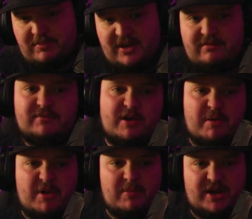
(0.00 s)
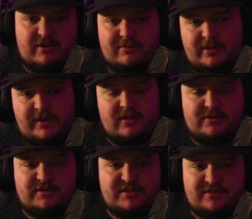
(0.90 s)
and now my mom and I are really
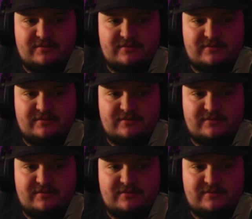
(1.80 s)
close.